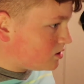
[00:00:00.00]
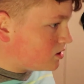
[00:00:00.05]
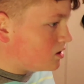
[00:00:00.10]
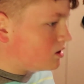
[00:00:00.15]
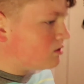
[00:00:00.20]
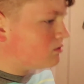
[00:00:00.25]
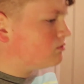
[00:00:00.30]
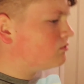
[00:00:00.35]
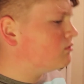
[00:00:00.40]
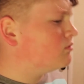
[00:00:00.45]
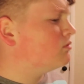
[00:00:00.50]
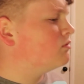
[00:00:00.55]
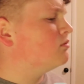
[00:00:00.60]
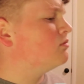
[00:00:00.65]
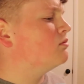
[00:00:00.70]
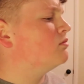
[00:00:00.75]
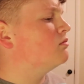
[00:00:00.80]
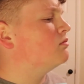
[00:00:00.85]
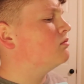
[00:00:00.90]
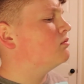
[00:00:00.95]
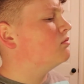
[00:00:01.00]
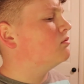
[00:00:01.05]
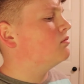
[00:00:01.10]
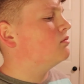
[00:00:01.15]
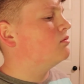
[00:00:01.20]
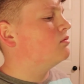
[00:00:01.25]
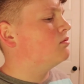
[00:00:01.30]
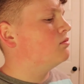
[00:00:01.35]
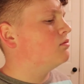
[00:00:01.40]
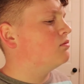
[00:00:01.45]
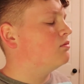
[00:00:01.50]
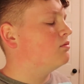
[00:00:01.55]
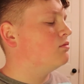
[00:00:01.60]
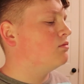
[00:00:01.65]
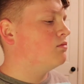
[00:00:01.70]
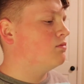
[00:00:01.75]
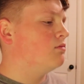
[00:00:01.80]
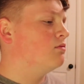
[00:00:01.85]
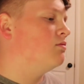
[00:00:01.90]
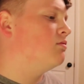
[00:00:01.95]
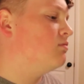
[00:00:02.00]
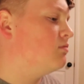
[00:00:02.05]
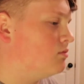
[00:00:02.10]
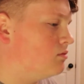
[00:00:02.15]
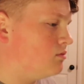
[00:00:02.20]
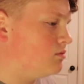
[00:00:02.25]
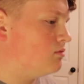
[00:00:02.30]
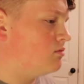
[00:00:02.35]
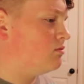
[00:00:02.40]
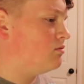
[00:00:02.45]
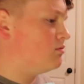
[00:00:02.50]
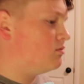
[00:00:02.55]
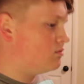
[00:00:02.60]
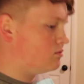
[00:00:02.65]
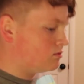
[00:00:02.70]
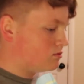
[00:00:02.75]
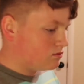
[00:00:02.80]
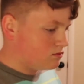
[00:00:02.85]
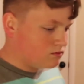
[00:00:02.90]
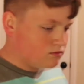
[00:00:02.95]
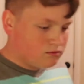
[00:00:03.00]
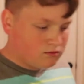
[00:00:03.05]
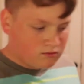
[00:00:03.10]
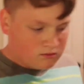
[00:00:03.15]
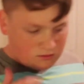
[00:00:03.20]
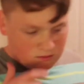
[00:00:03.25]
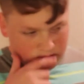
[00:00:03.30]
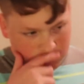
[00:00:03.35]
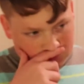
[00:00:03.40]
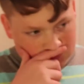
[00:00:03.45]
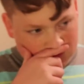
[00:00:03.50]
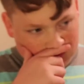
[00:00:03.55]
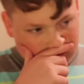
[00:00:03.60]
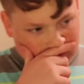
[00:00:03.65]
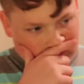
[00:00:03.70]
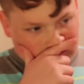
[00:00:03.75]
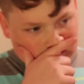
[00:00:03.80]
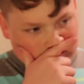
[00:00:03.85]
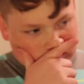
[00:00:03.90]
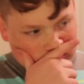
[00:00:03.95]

(silence)